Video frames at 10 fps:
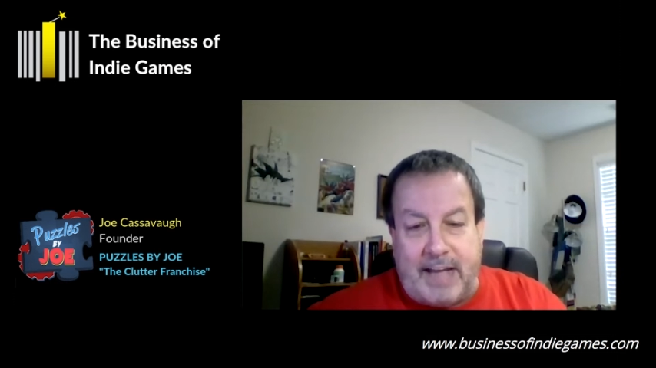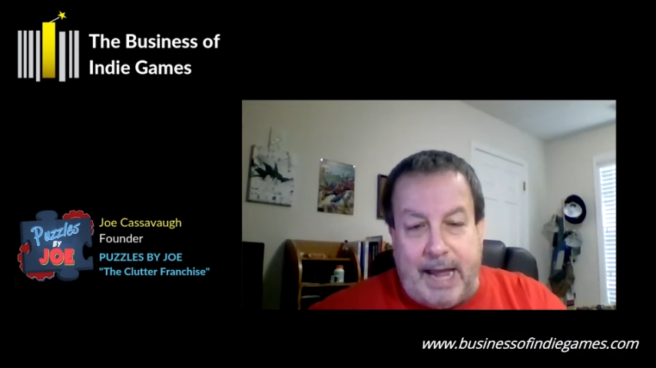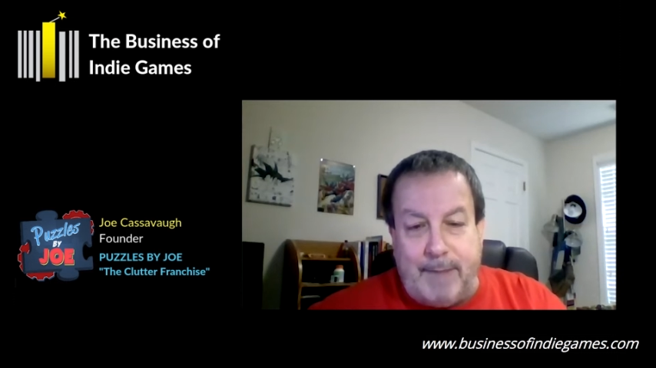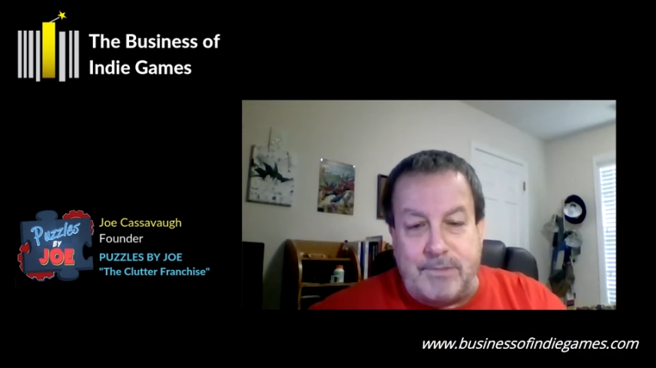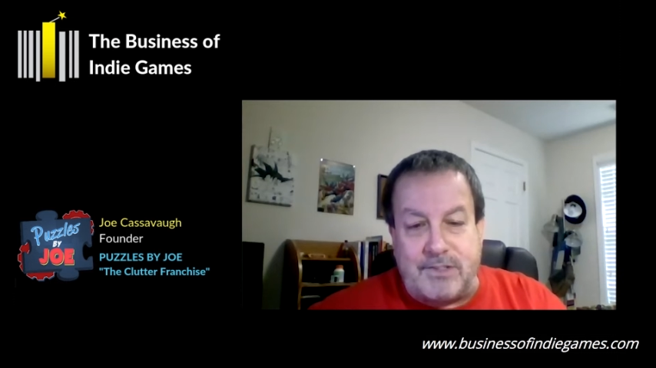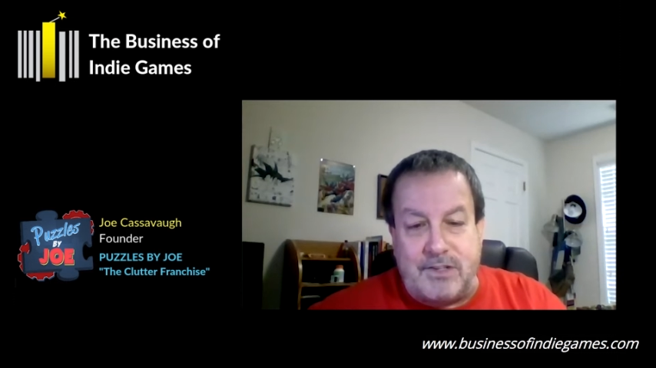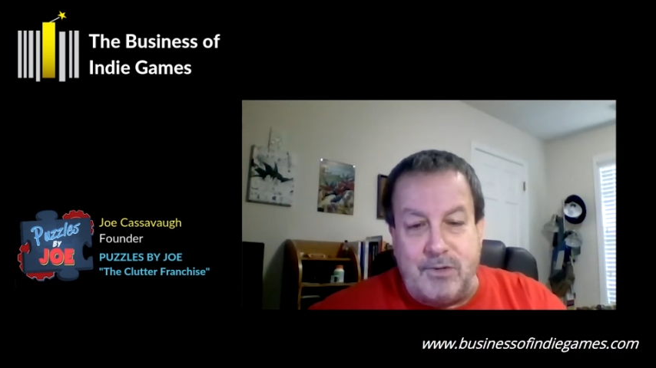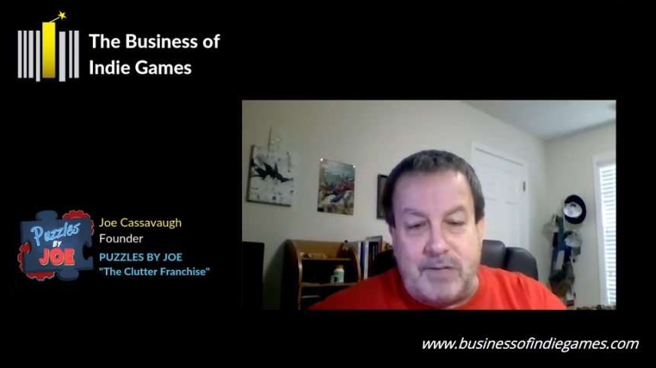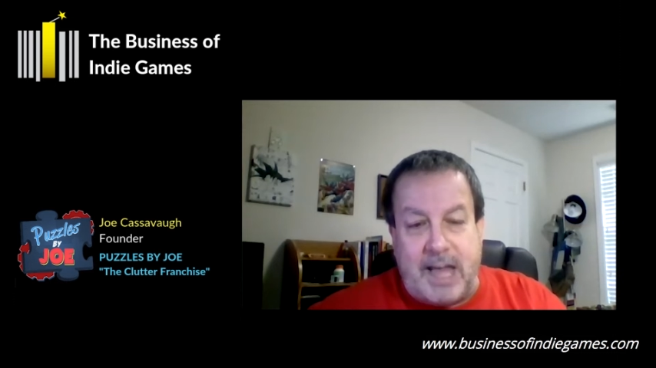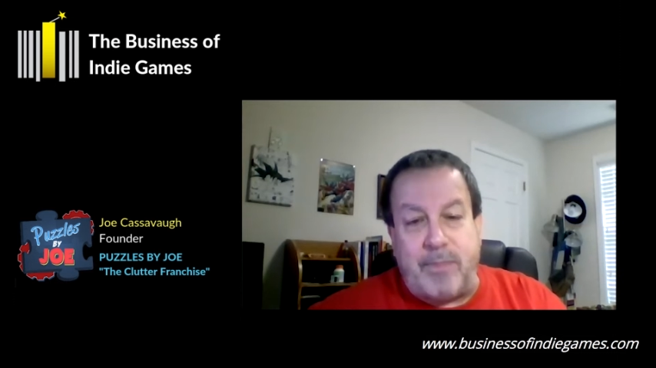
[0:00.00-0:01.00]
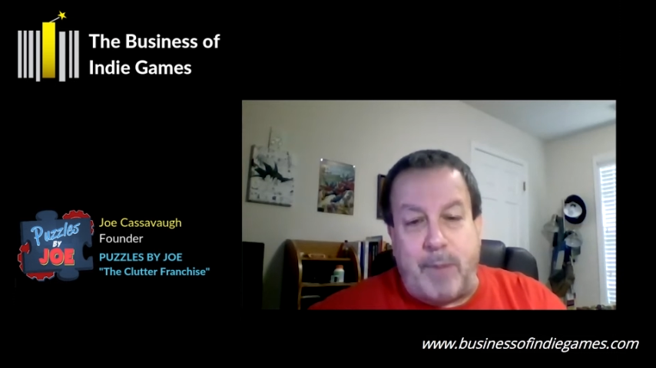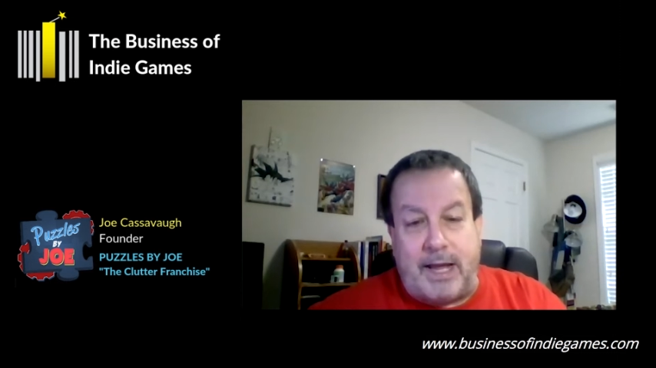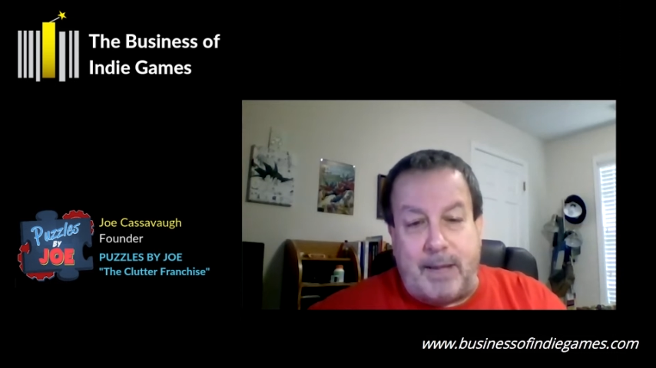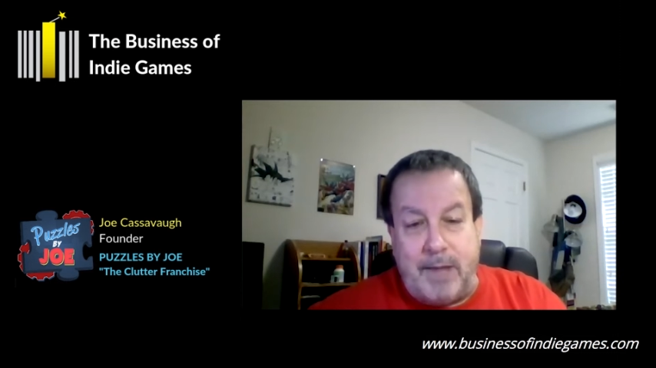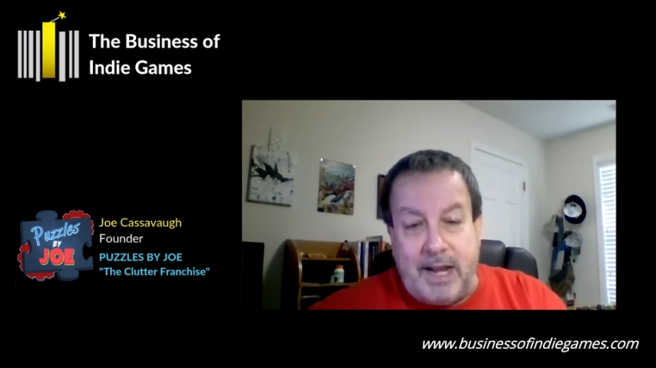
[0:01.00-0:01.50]
games to Death by
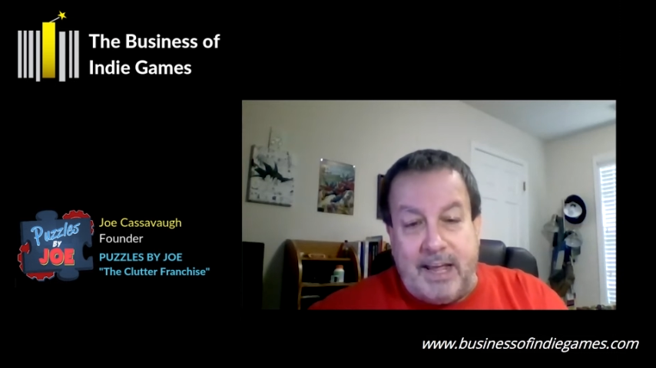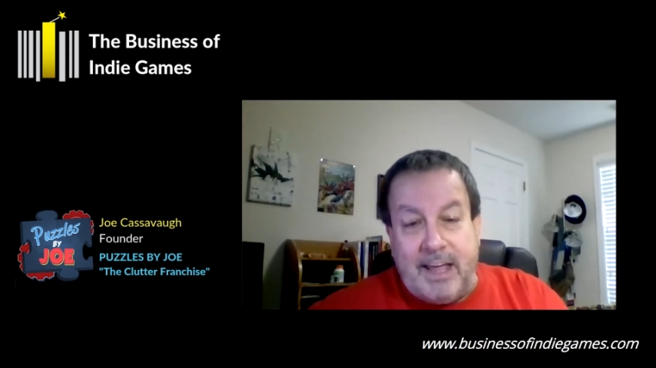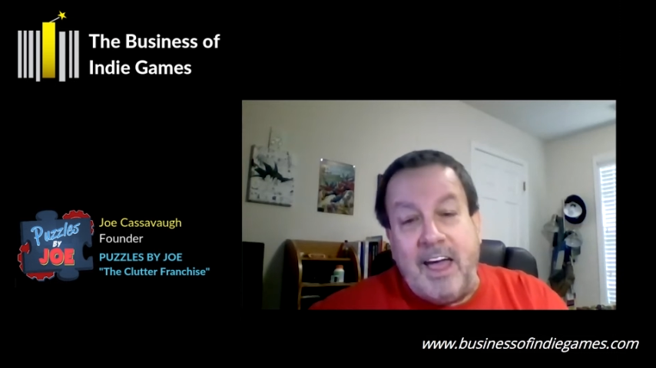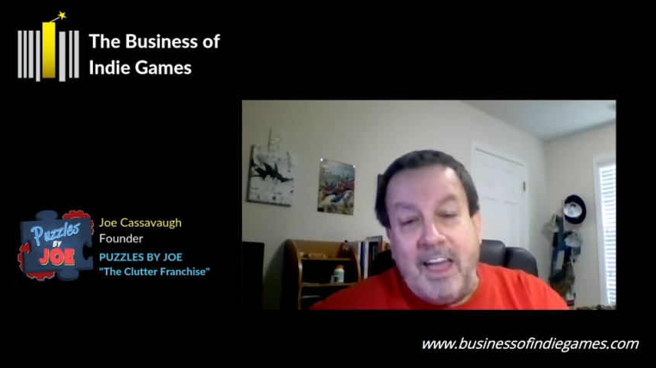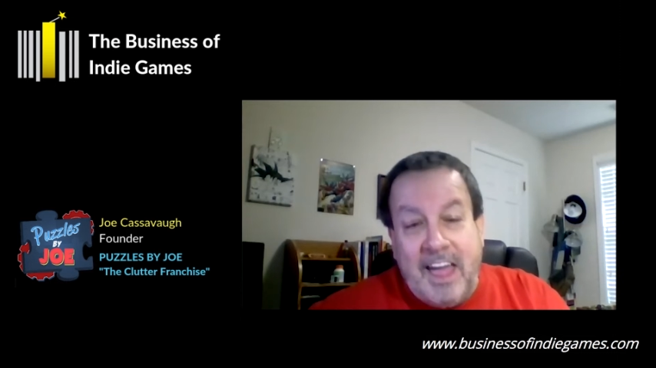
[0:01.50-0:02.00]
Committee.